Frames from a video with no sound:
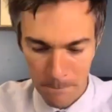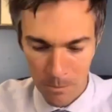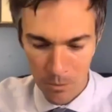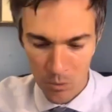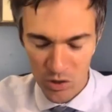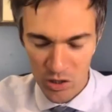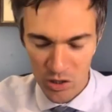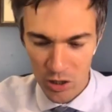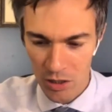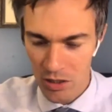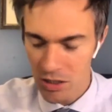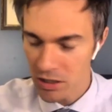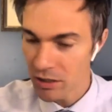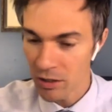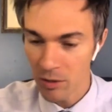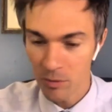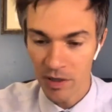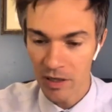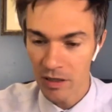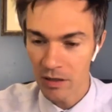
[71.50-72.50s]
we talked a
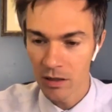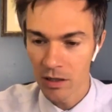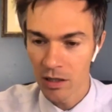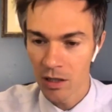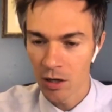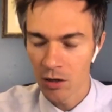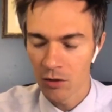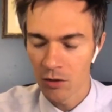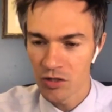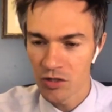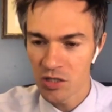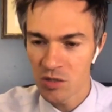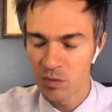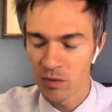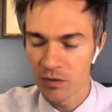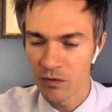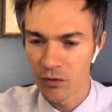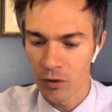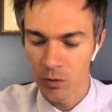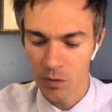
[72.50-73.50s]
little bit, you know, just
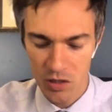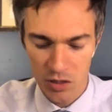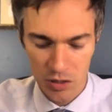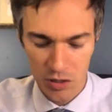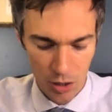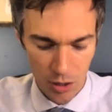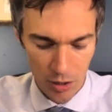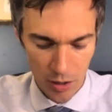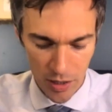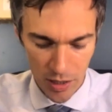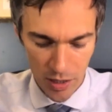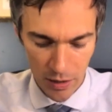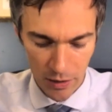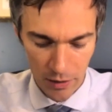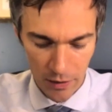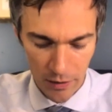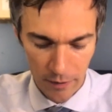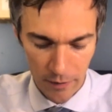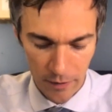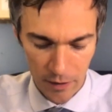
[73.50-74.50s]
before we started
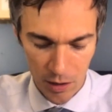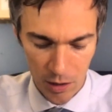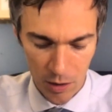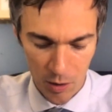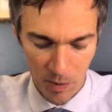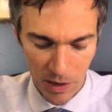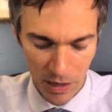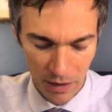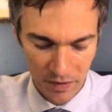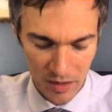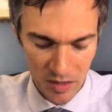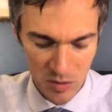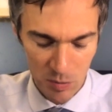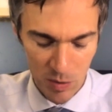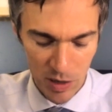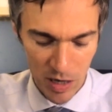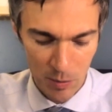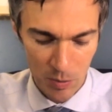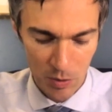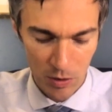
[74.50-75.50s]
here, you know, about this
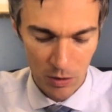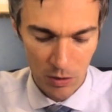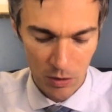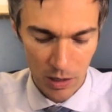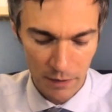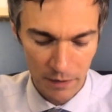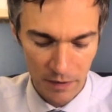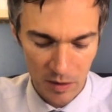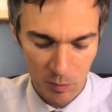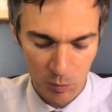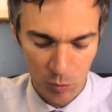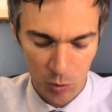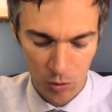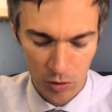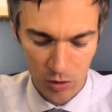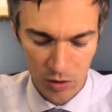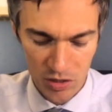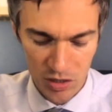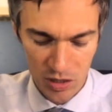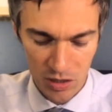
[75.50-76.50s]
paper and the
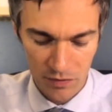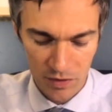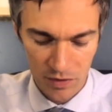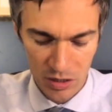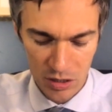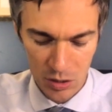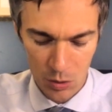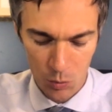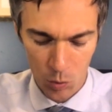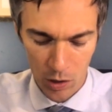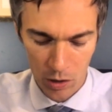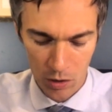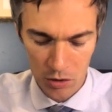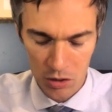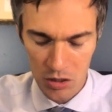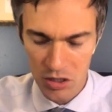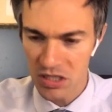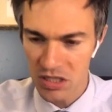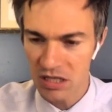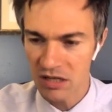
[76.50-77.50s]
importance of it. Why don't you
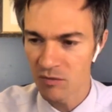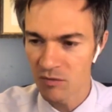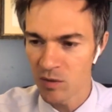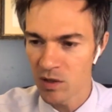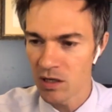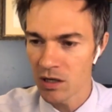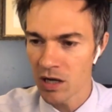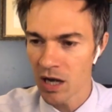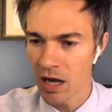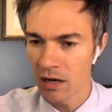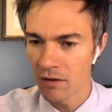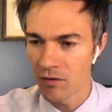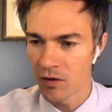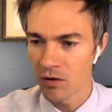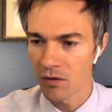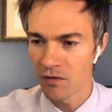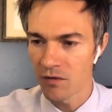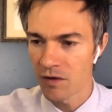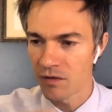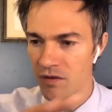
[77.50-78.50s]
just give me kind of
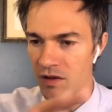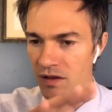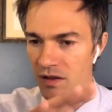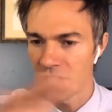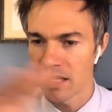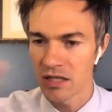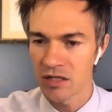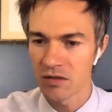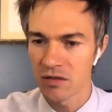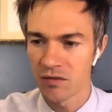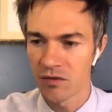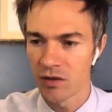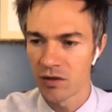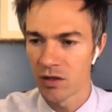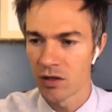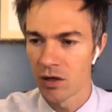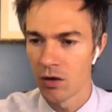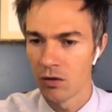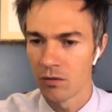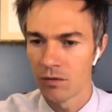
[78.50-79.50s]
your 50,000 foot
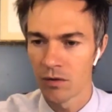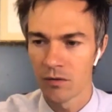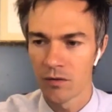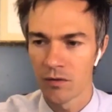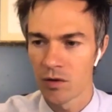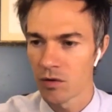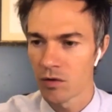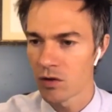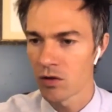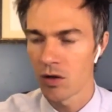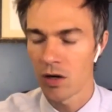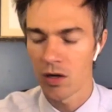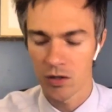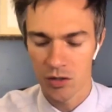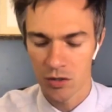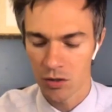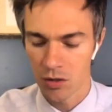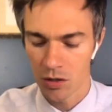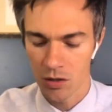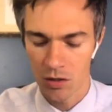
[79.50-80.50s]
overview
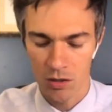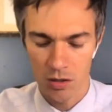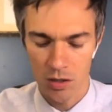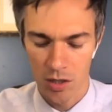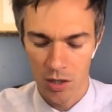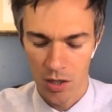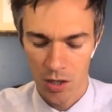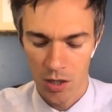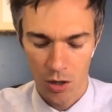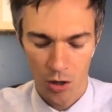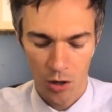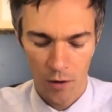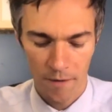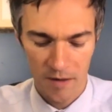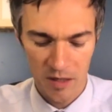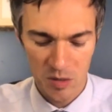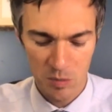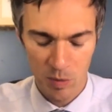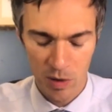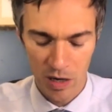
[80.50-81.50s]
thoughts on on
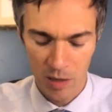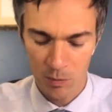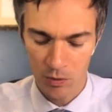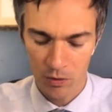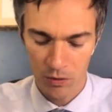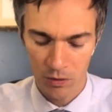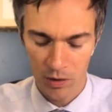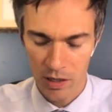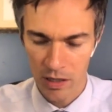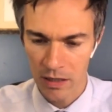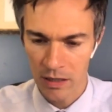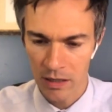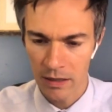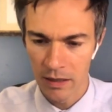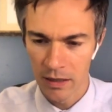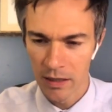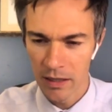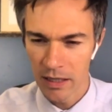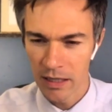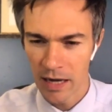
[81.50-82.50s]
this paper and
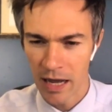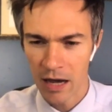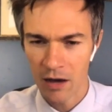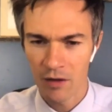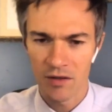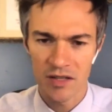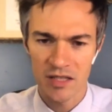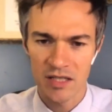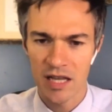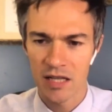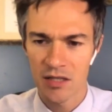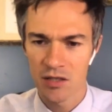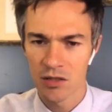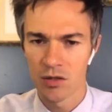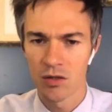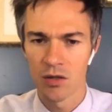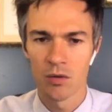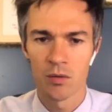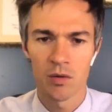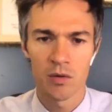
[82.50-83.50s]
and how this has to
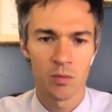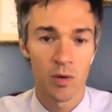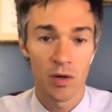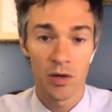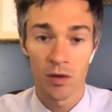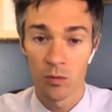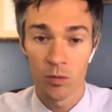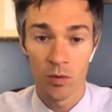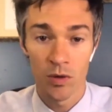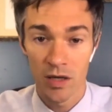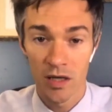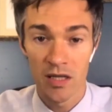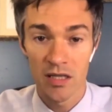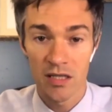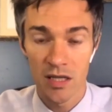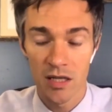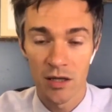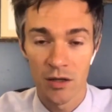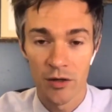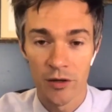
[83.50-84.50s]
do with what what it is
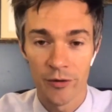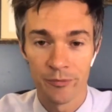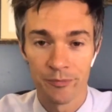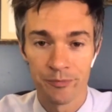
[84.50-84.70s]
that you do?